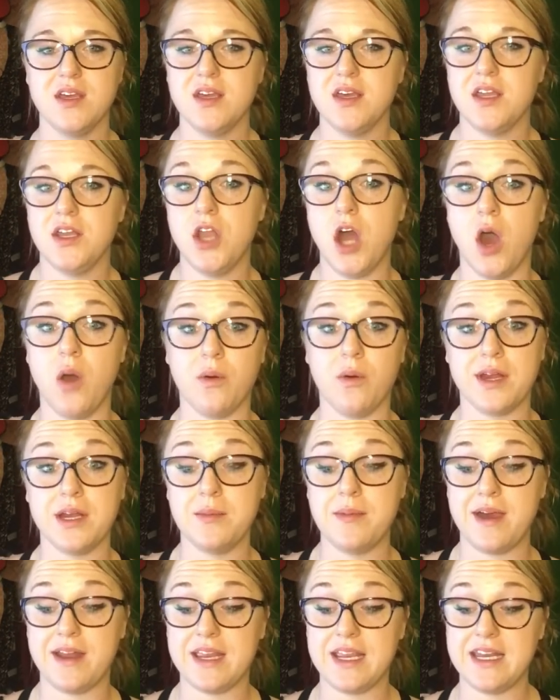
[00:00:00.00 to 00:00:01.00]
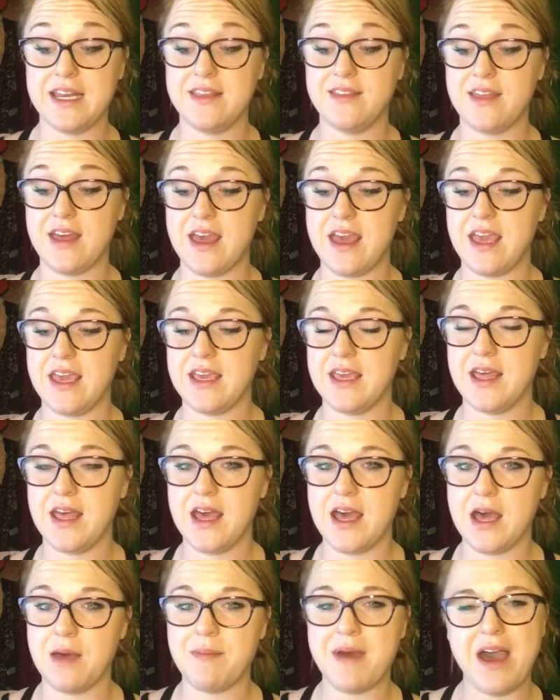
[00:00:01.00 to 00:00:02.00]
not worried about anything.
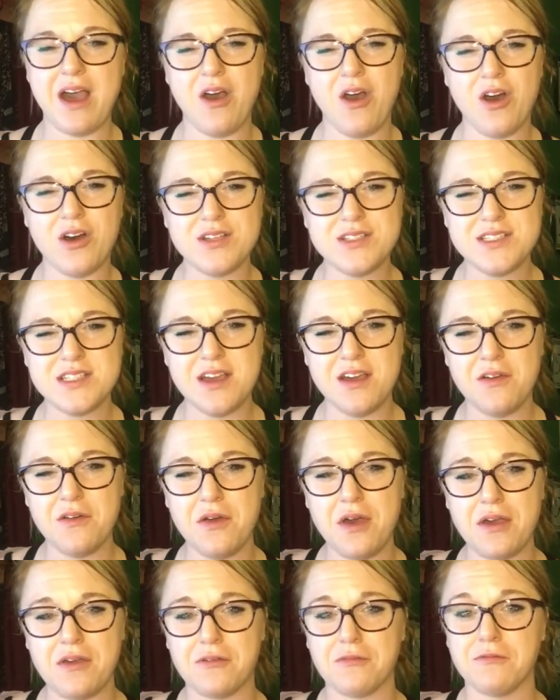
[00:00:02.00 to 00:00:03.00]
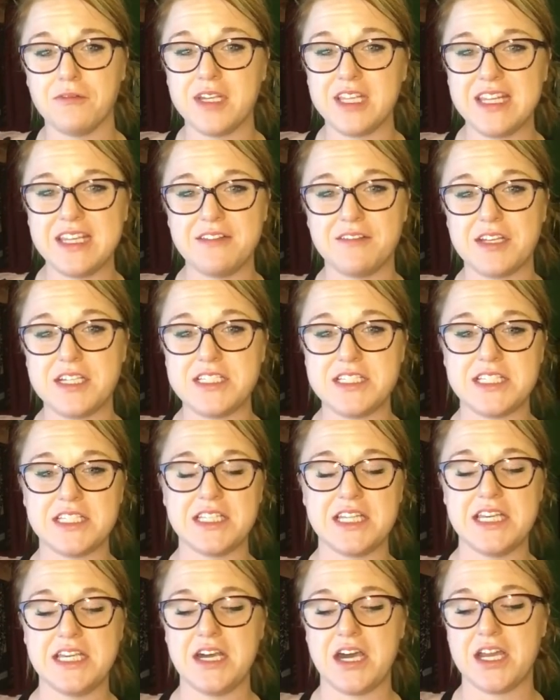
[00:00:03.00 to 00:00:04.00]
I also really
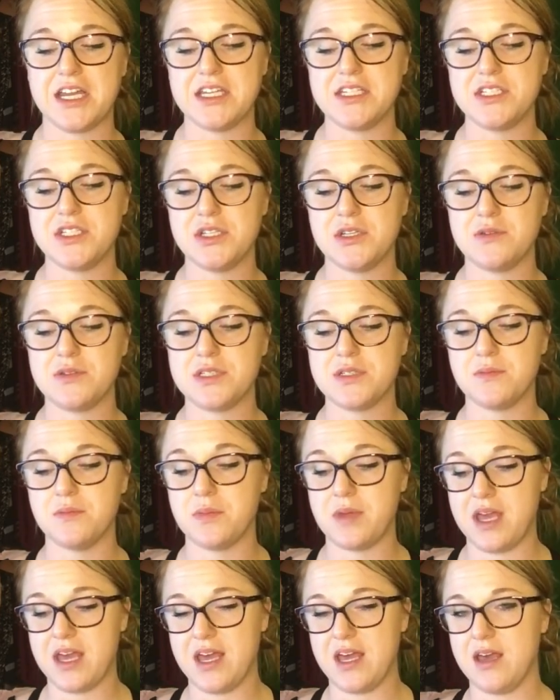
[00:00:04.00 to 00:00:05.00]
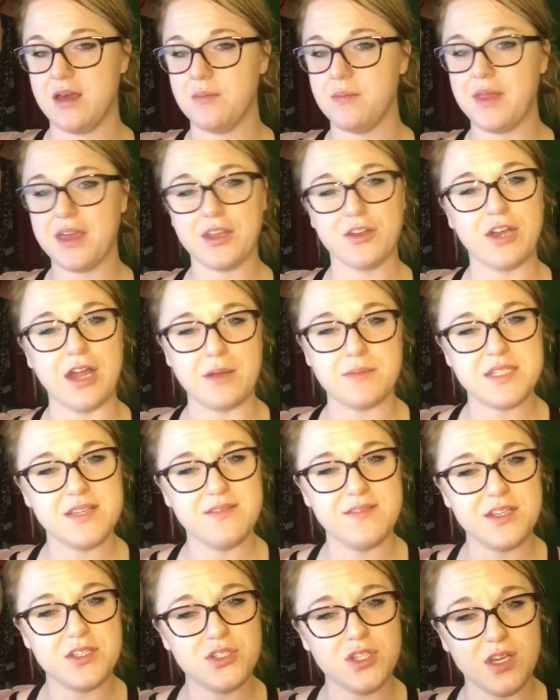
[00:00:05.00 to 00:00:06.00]
recently got into some like crime
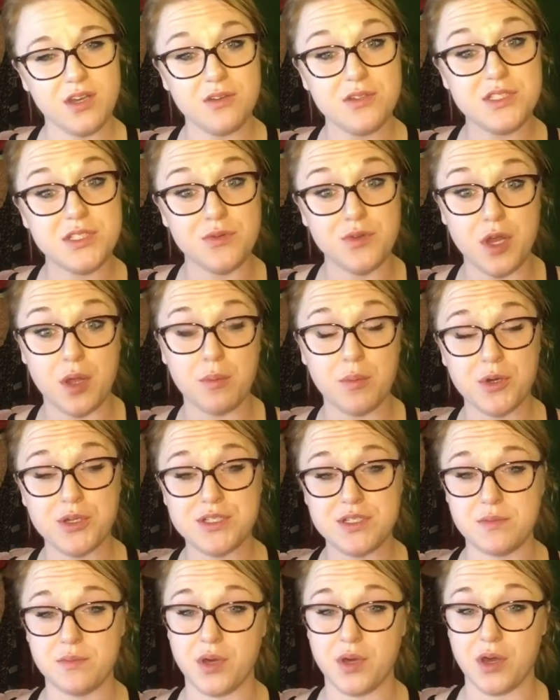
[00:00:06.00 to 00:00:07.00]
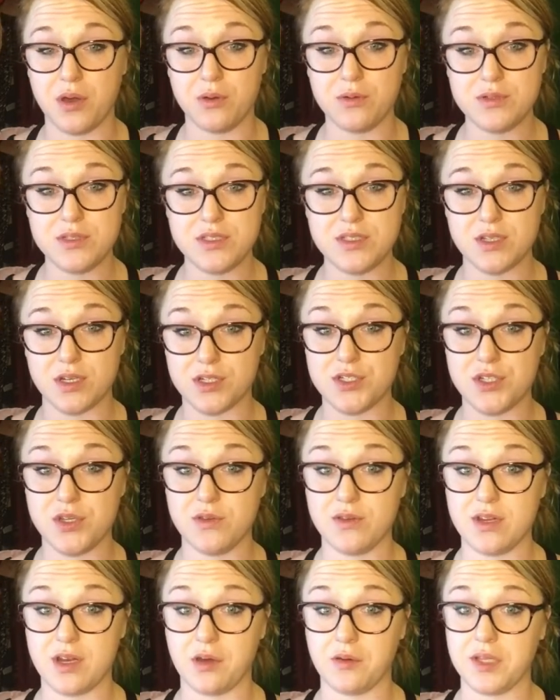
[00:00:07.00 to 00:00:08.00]
TV shows. So Numbers and Bones are two
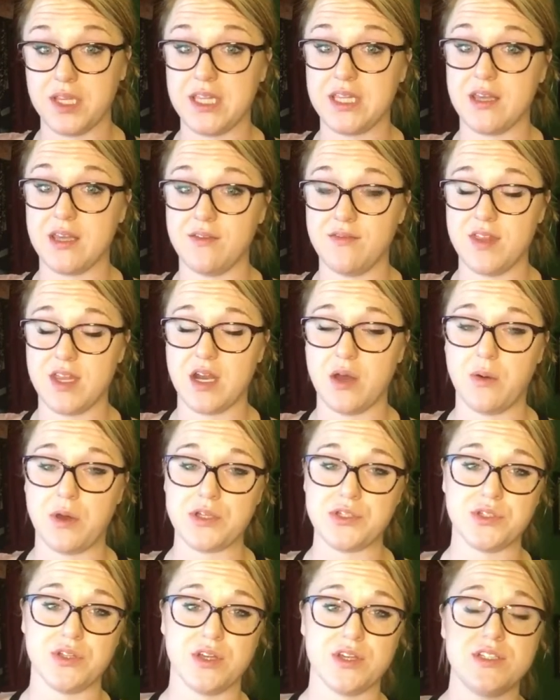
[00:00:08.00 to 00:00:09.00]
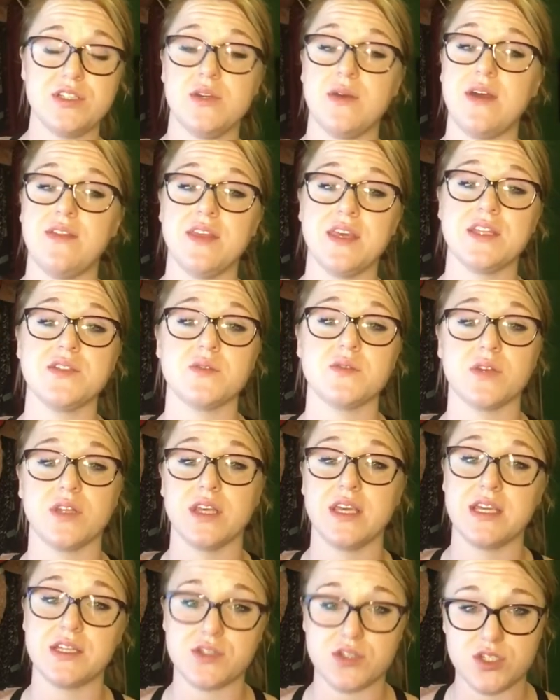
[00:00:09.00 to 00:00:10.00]
that I really love that I watch a lot too. I think it's
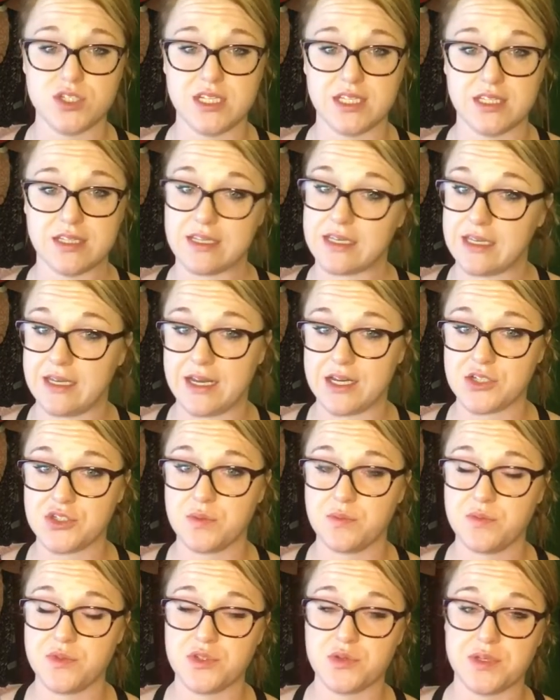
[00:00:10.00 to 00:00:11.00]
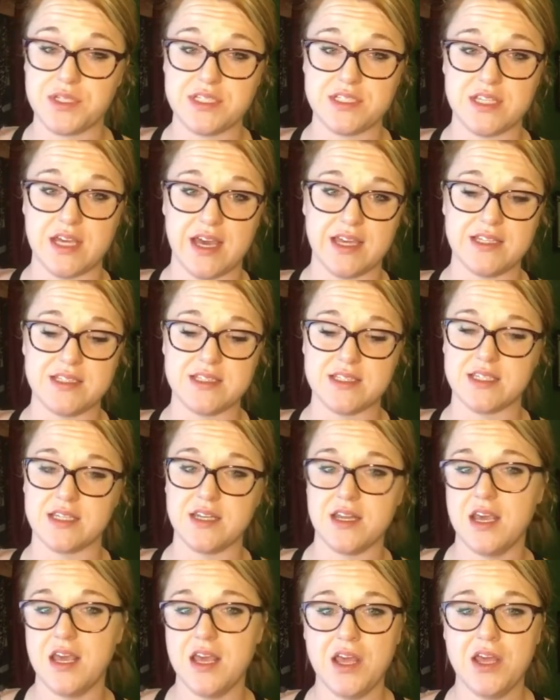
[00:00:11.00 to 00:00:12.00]
really interesting, the connection between science and
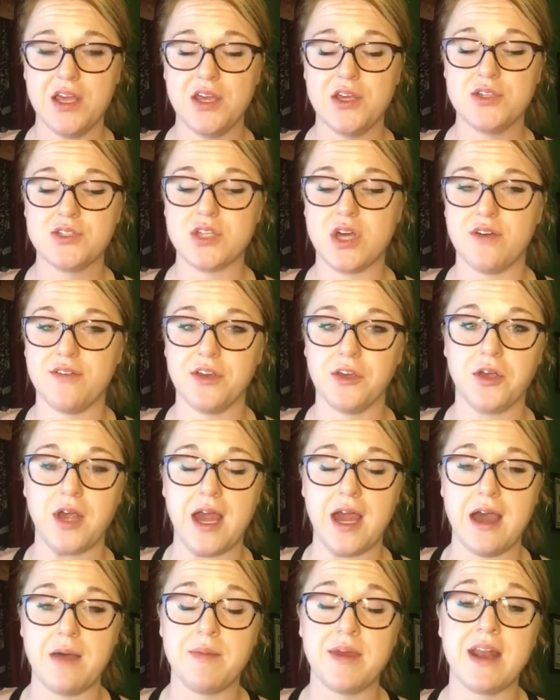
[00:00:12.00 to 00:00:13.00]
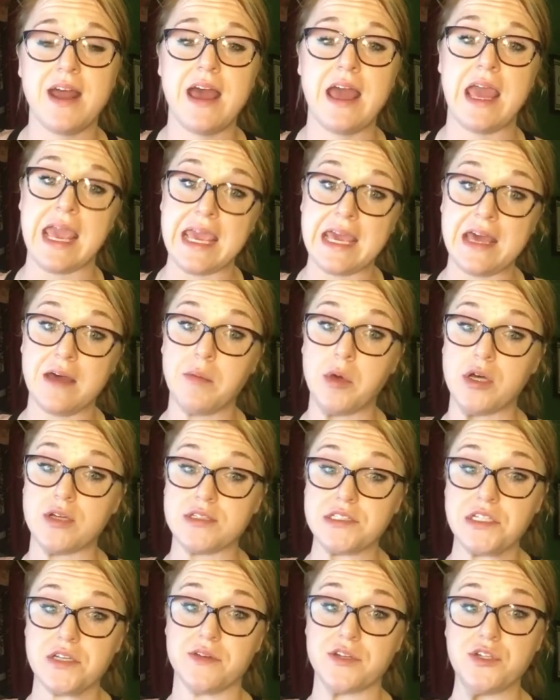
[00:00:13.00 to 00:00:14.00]
solving crime. And I am
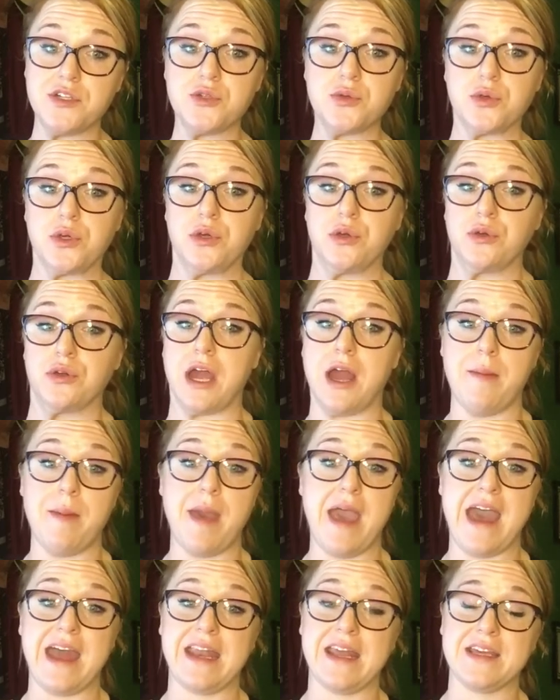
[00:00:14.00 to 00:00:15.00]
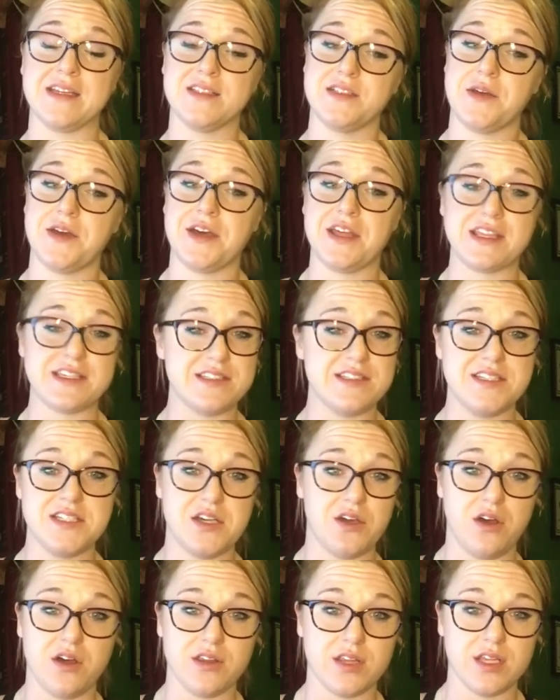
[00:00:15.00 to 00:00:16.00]
also a true crime addict, so I listen to
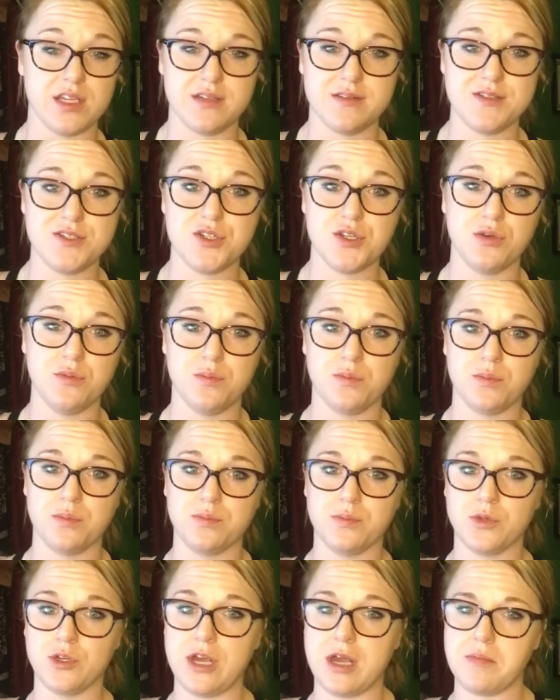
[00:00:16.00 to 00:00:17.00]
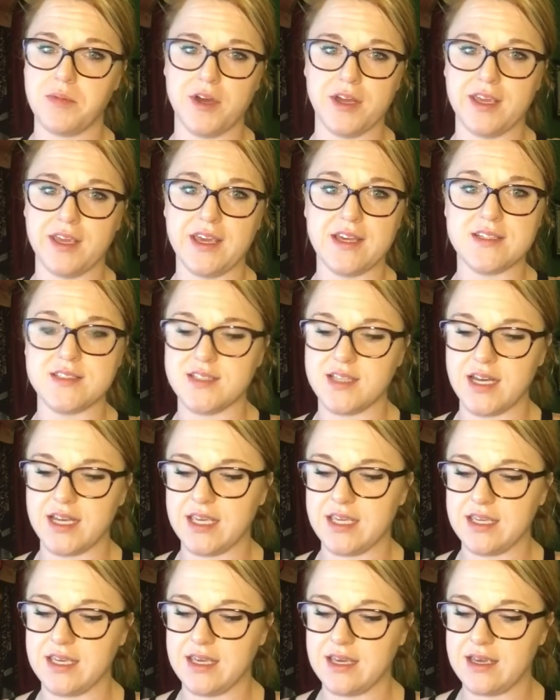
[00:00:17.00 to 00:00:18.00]
all the true crime podcasts that I
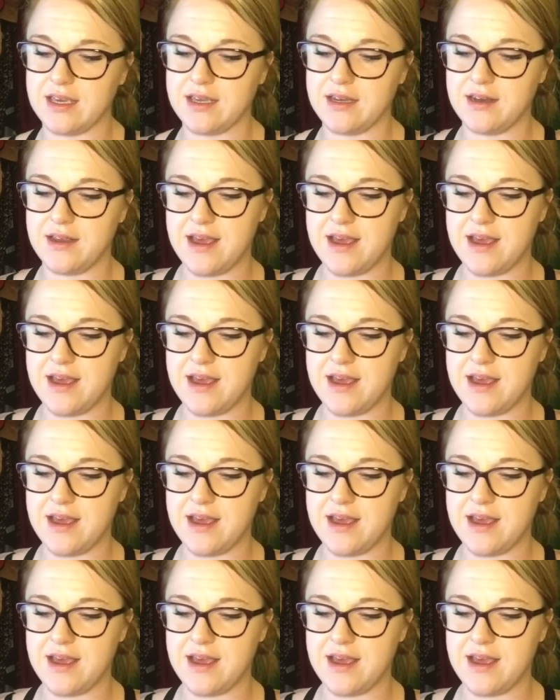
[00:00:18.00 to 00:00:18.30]
can get.